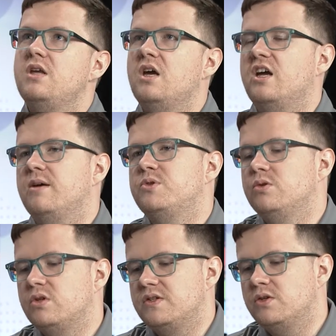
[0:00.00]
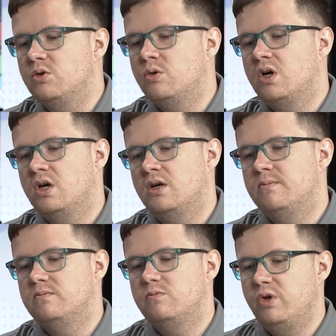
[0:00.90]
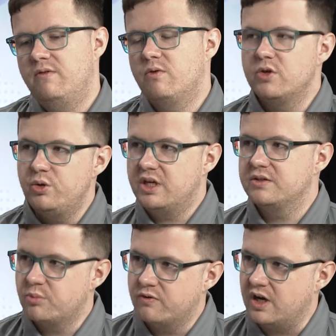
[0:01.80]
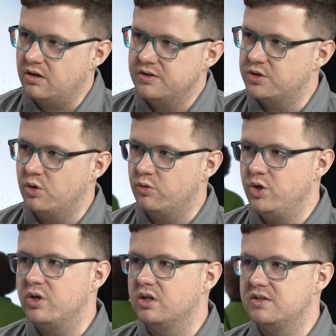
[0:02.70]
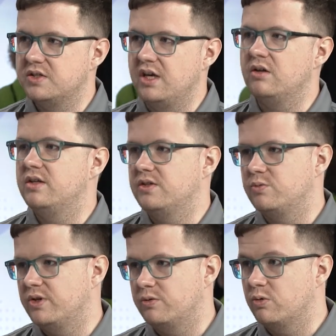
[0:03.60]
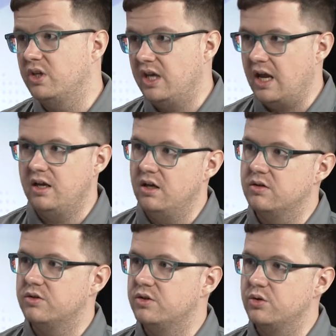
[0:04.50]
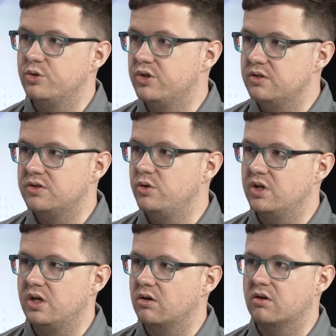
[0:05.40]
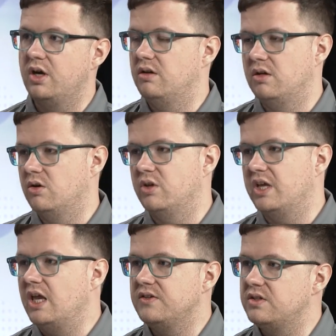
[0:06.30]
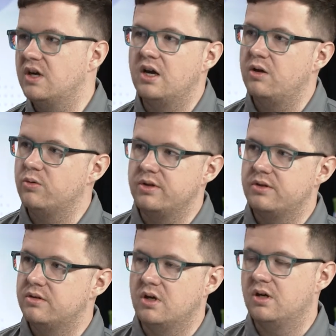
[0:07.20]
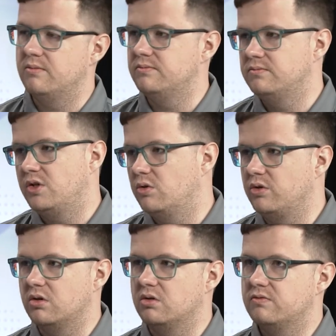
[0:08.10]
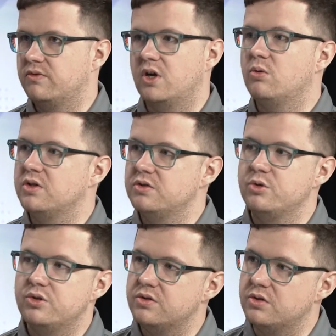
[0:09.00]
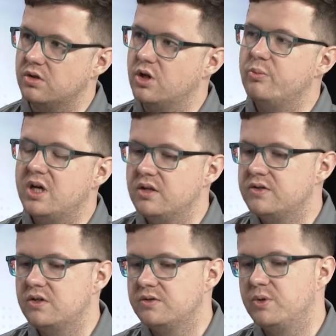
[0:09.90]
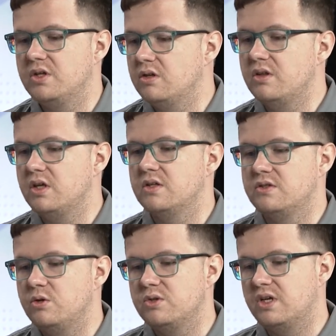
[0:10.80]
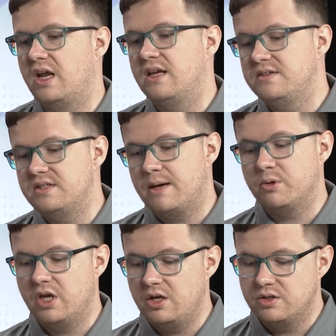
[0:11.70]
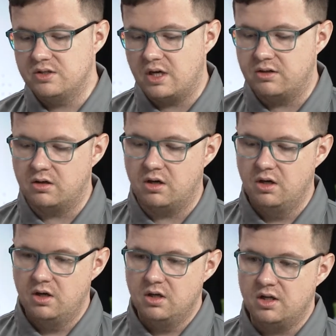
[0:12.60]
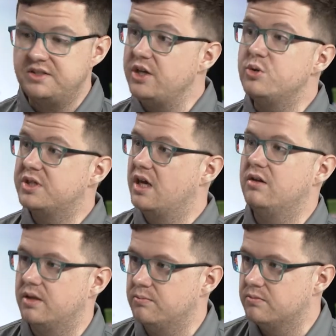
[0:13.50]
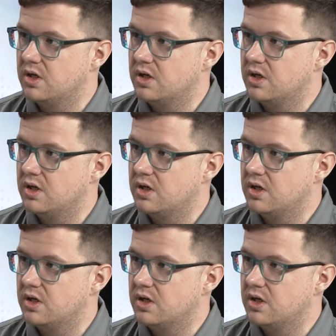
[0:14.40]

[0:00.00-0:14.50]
Yeah, absolutely. So um, we have over two thousand providers, so you can scale this with really any other solution. So you can integrate, you know, like A C I with um, you know, your firewall solutions or your load balancers. But the other thing is, too, is that as these applications either, let's say you scale them,